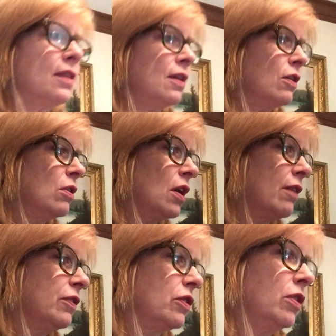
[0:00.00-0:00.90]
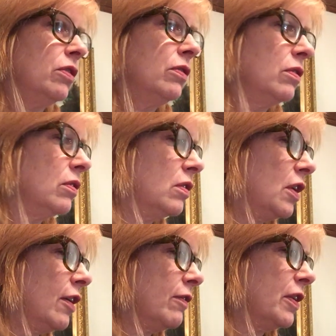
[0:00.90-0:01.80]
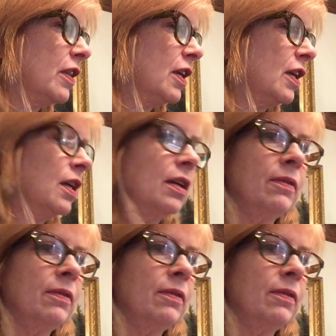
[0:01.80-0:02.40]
there I've shown everything.